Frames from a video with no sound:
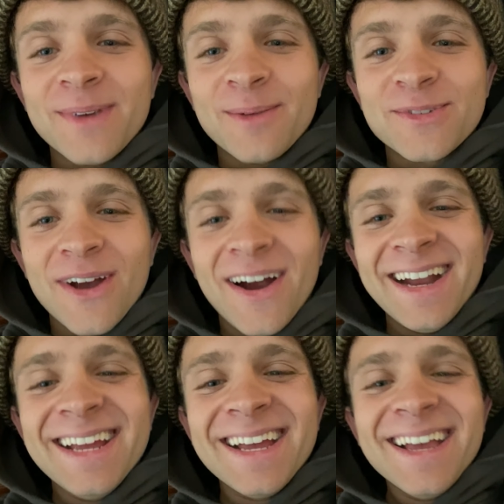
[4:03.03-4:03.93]
I'm
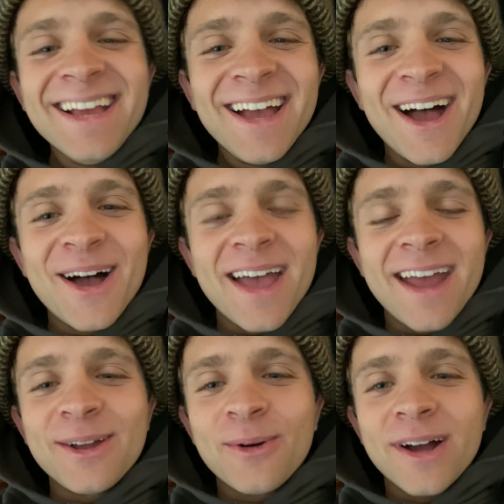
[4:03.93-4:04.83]
sorry.
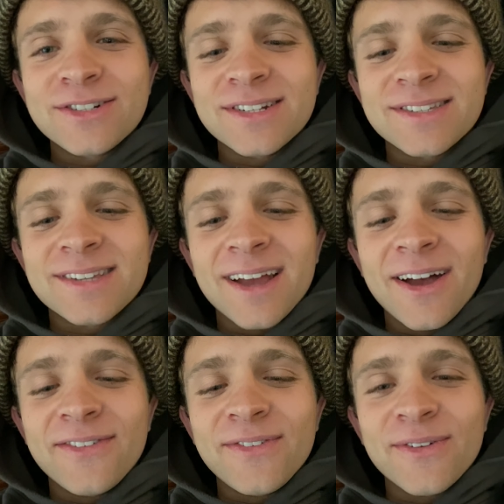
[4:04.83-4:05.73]
Any questions,
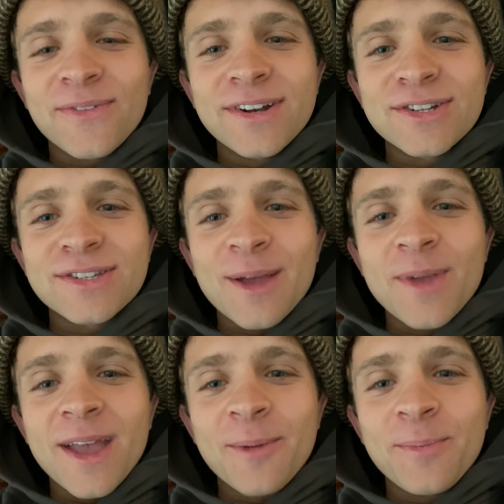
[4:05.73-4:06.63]
feel free to just hit
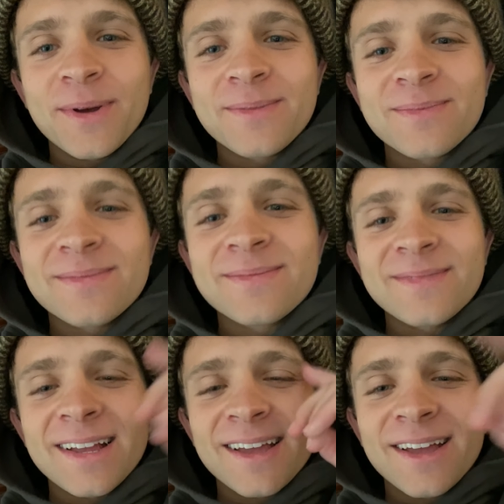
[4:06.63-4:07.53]
me up.
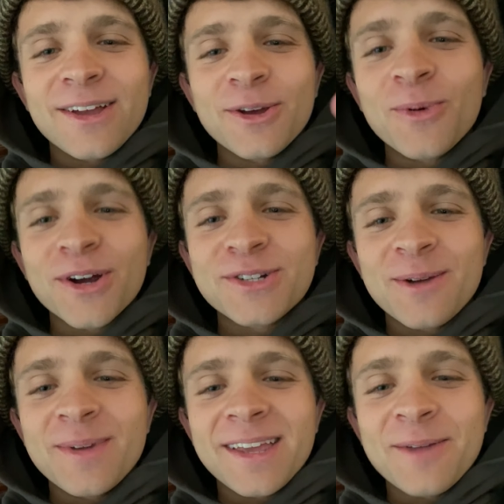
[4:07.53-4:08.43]
Good work,
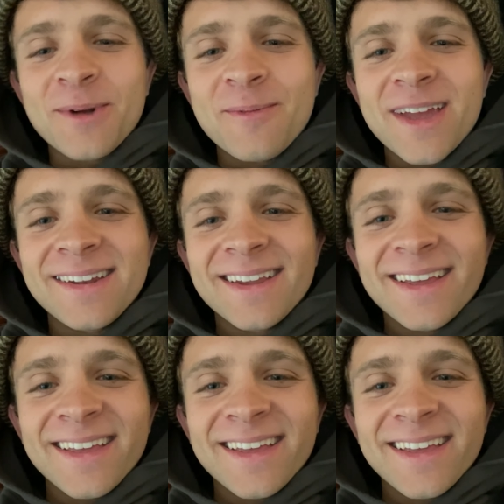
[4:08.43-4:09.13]
Jeremy. Keep it up, man.